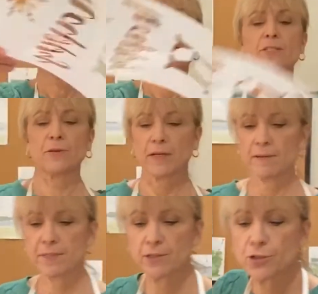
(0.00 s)
So it
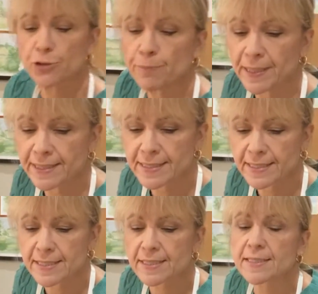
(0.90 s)
comes in two
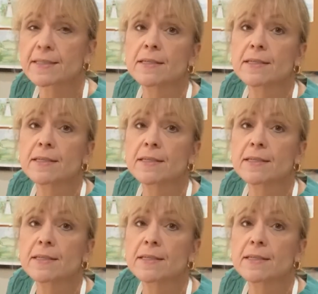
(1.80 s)
pieces